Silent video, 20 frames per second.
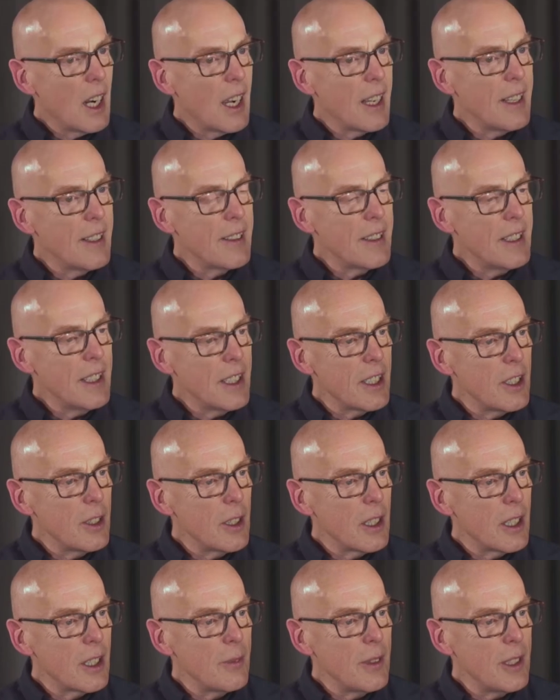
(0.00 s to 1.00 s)
I think,
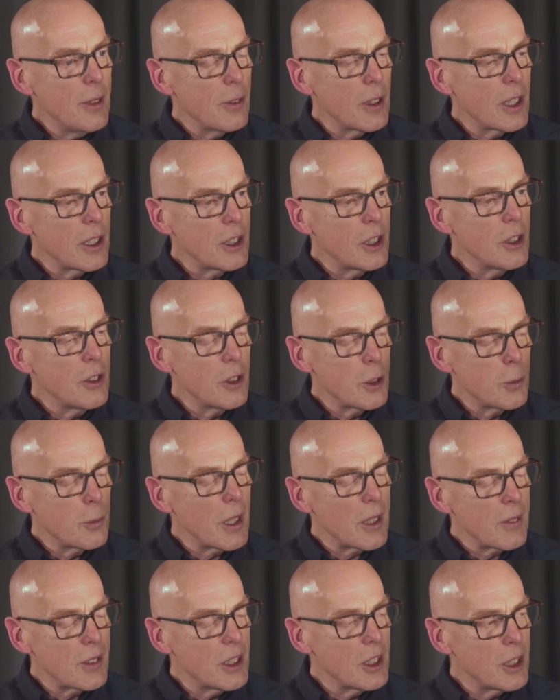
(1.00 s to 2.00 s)
for our students,
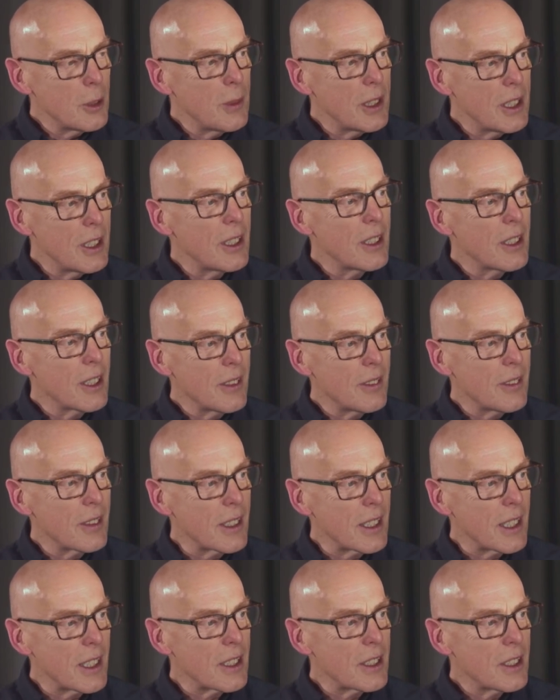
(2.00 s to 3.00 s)
perhaps it's a bit early for
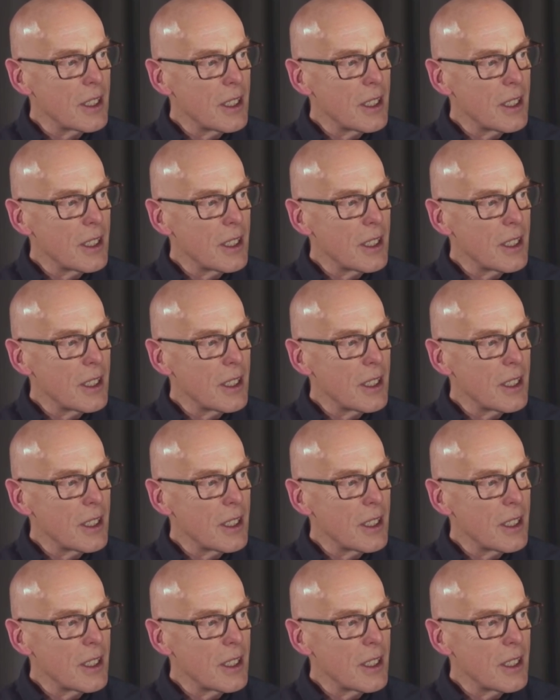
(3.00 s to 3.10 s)
that.